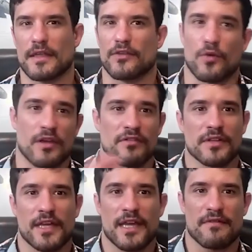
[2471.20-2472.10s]
do I
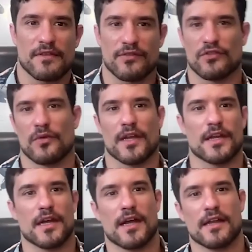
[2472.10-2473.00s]
really have this? Do I
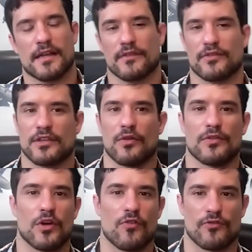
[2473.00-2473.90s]
not? I guess I
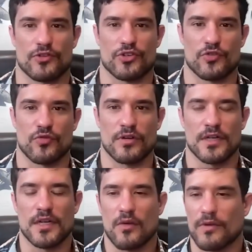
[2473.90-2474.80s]
don't know for
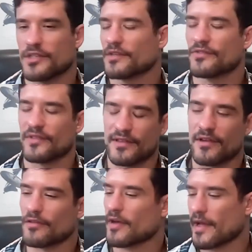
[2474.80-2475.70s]
sure. Which is the
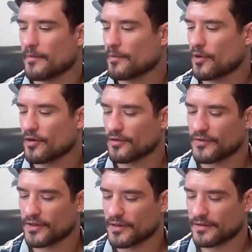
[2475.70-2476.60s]
other part of
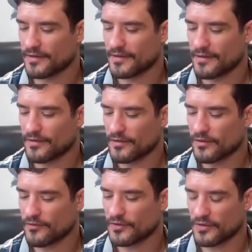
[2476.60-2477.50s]
the
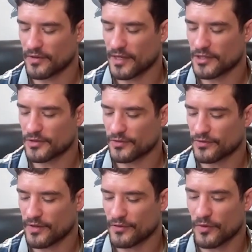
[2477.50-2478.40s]
physiological
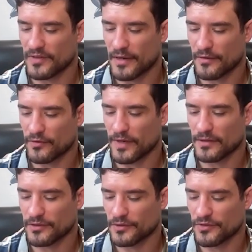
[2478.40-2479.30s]
stuff going down this
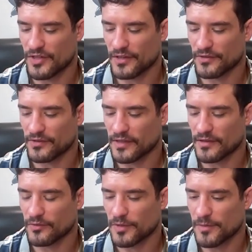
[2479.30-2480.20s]
wild goose chase, is that
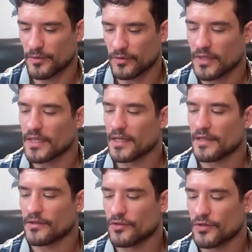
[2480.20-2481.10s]
these people
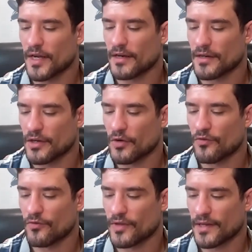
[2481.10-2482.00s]
do not
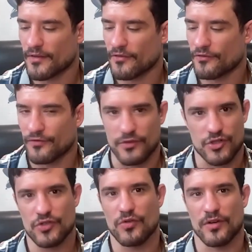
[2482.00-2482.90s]
know for
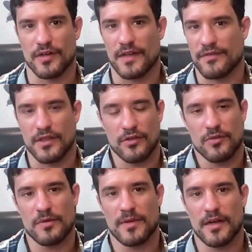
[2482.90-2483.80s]
sure if the
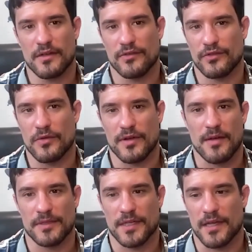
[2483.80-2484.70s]
human body is so
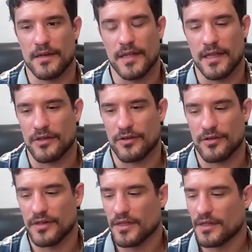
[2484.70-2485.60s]
complicated, and you're